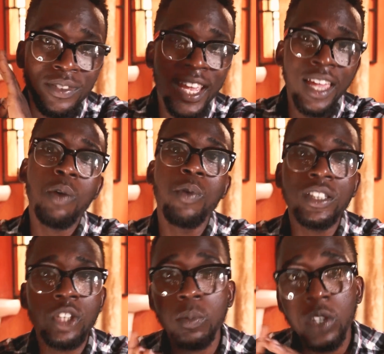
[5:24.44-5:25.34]
take away
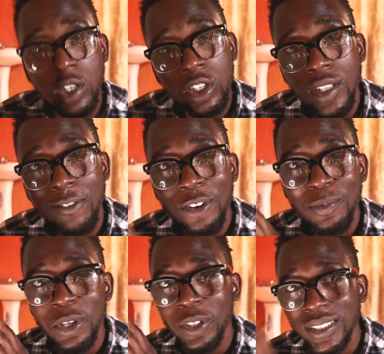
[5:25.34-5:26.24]
some clutter
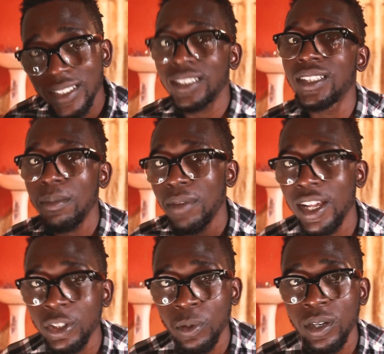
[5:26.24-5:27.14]
from your system
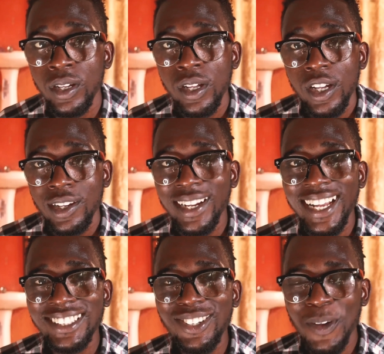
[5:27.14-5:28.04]
as well.
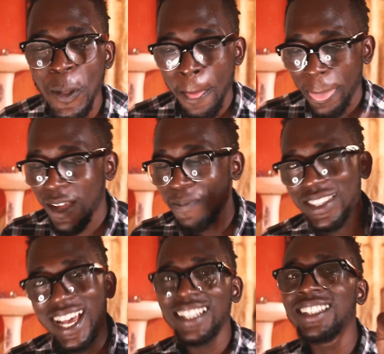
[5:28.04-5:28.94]
Alright, so
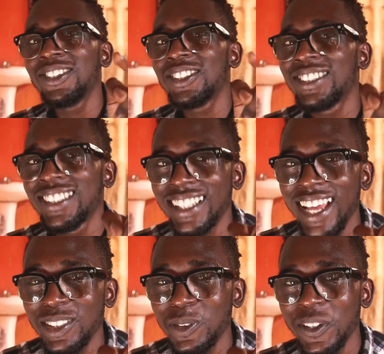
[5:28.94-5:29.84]
that leads us to the
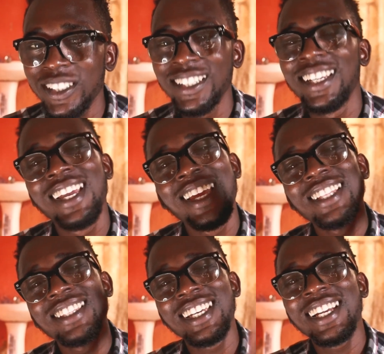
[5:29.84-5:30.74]
next one,
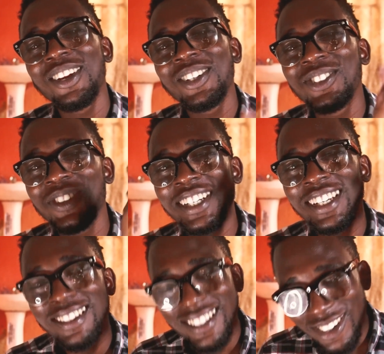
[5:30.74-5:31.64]

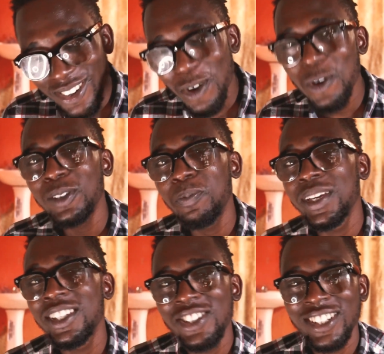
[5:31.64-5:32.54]
decluttering old
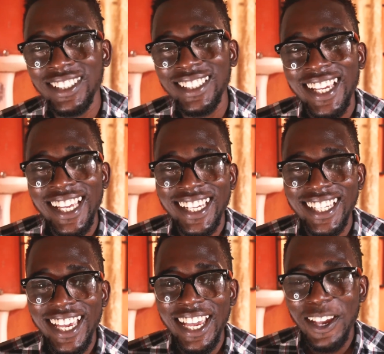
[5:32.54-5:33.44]
pictures.
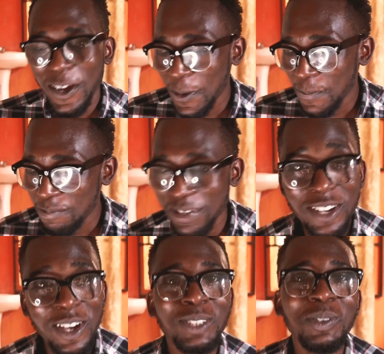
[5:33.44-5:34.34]
Okay,
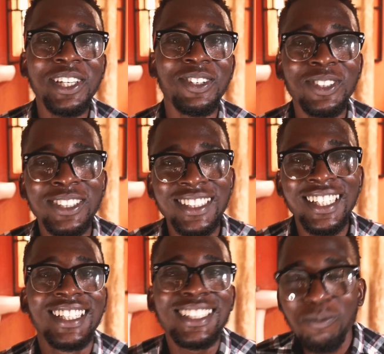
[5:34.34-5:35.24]
because we use
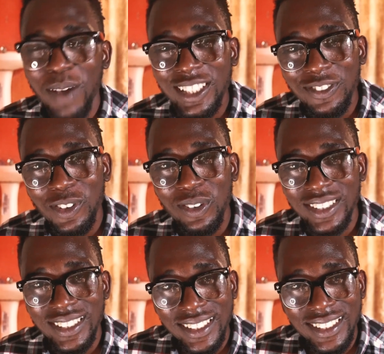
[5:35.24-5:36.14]

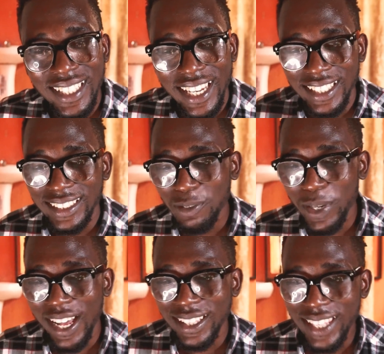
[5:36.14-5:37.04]
smartphones these days, we
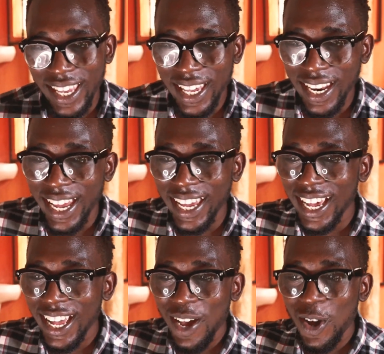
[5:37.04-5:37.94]
can take
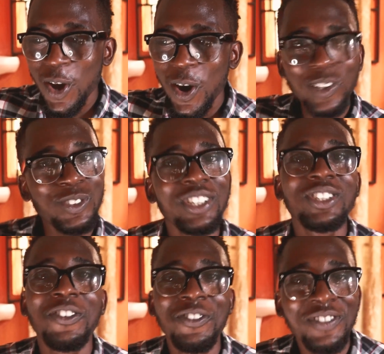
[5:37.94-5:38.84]
like hundreds
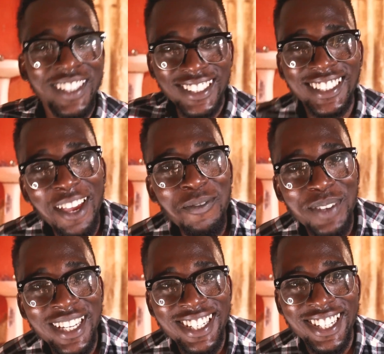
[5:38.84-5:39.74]
of the same
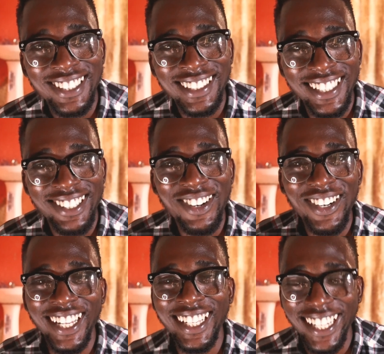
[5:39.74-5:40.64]
pictures, you
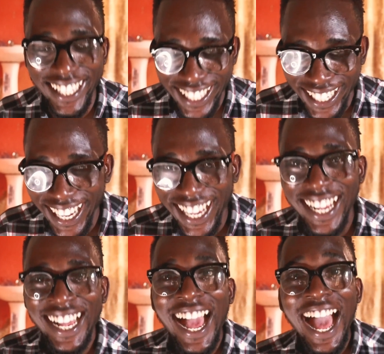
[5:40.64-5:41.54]
know.
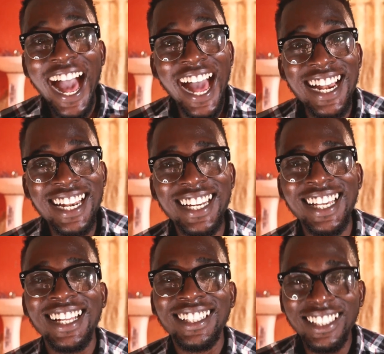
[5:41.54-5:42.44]
And
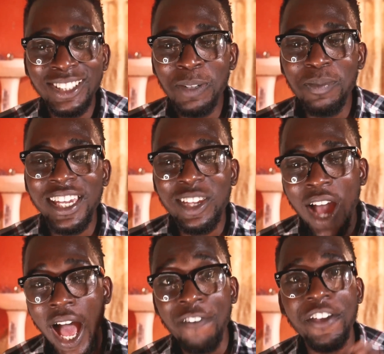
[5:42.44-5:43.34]
this will make you
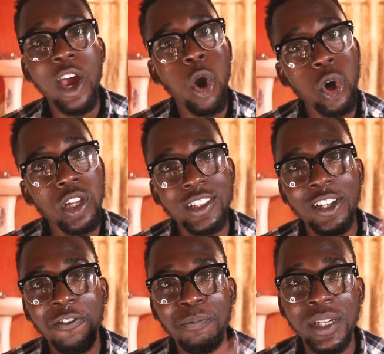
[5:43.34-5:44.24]
have a whole lot
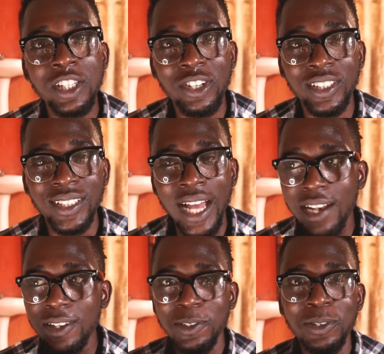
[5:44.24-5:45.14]
of pictures
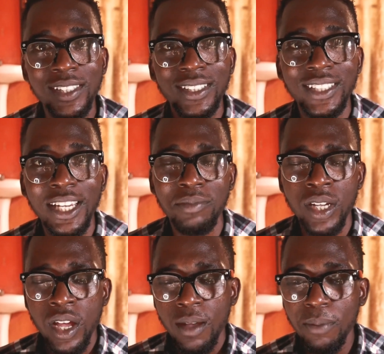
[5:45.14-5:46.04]
that look the same,
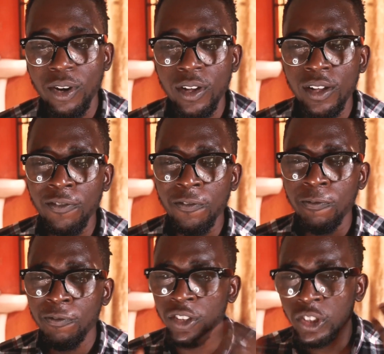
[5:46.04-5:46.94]
but
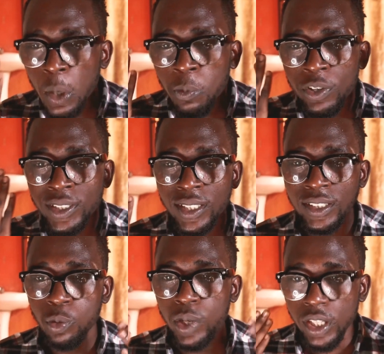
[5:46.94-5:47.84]
for some
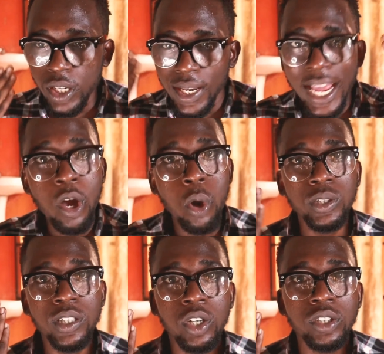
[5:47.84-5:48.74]
reasons we like
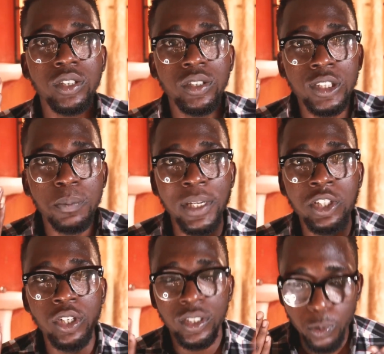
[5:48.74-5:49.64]
holding on to these
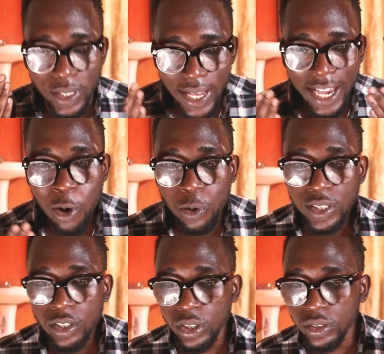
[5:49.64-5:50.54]
pictures, we like
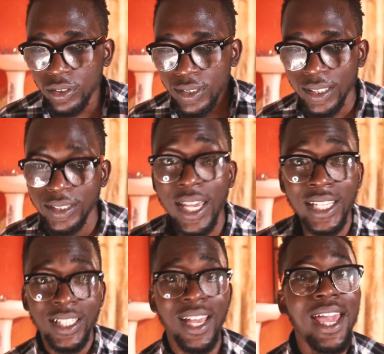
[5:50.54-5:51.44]
holding on to this.
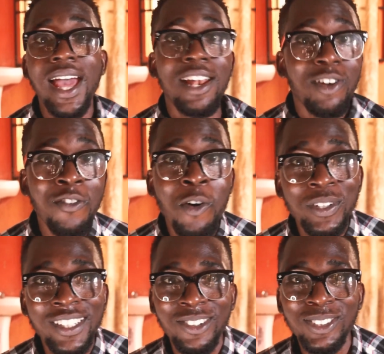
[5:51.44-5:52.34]
I love
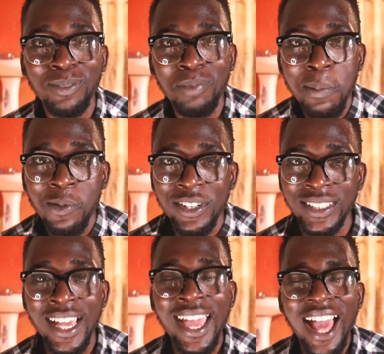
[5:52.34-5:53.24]
holding on to
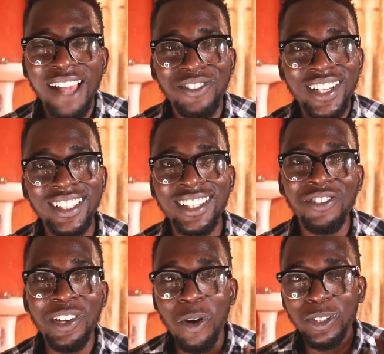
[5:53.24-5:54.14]
memories. I find it
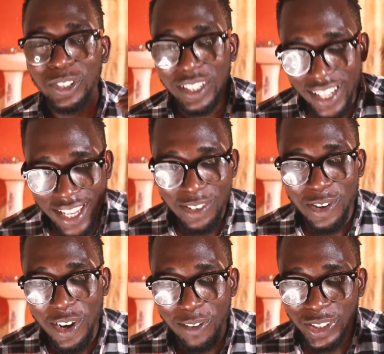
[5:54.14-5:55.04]
difficult to let
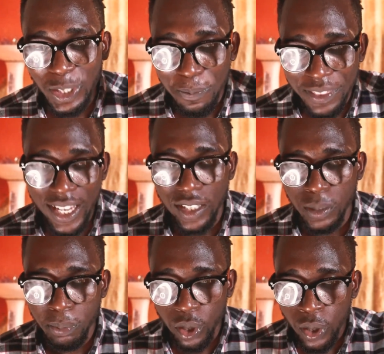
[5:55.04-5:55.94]
go of some things,
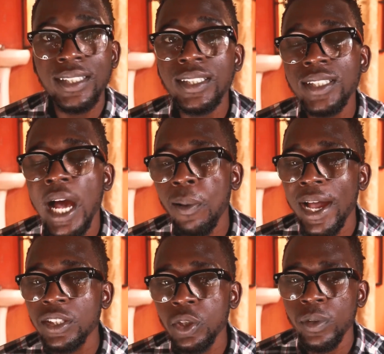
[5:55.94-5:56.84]
but this is how
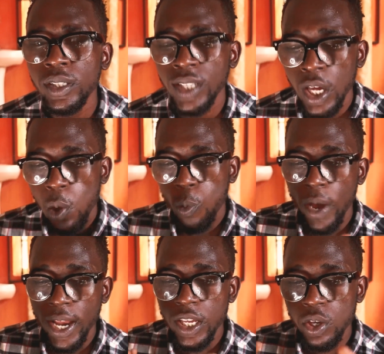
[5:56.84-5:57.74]
I do it.
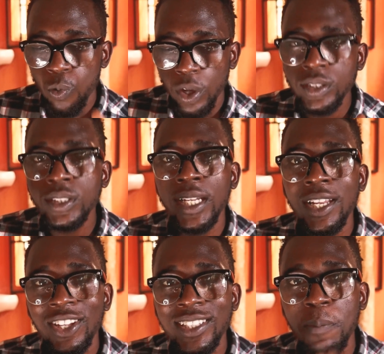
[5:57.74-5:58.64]
When you want to
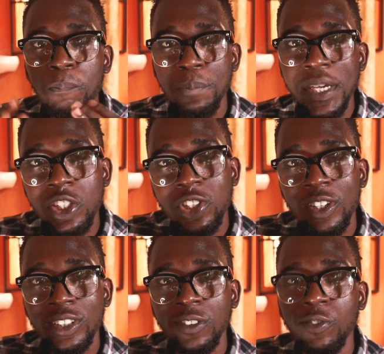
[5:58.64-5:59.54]
declutter
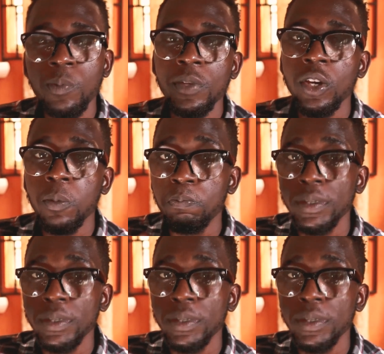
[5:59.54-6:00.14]
pictures from your